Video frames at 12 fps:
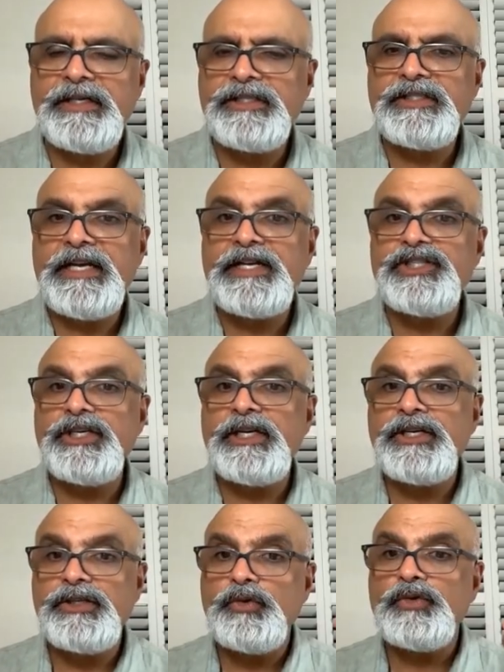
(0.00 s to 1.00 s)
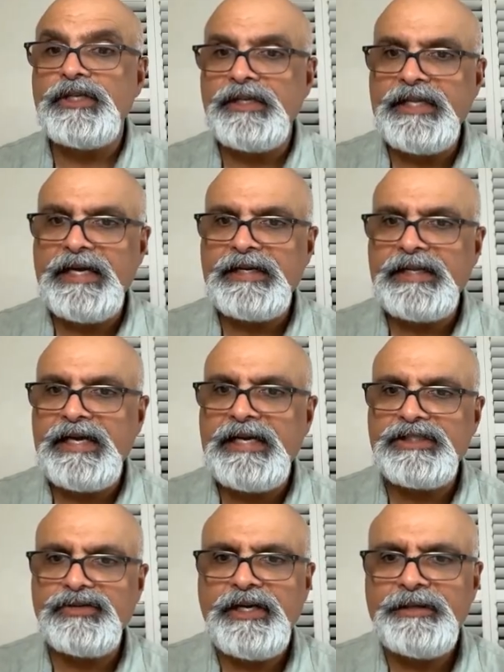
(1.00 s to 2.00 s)
instantiated using that
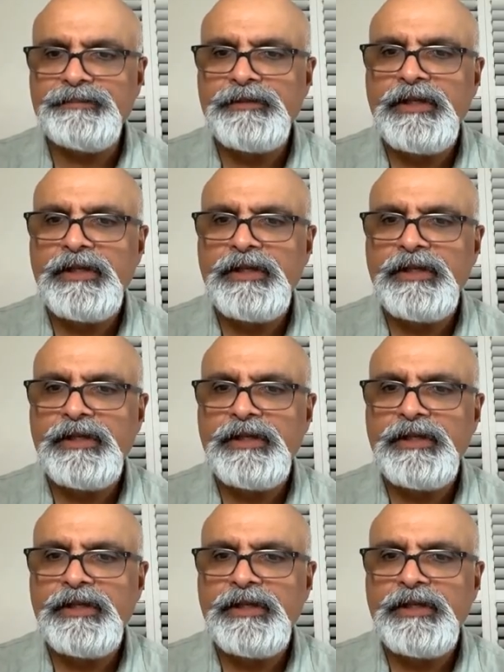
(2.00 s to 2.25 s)
class, right?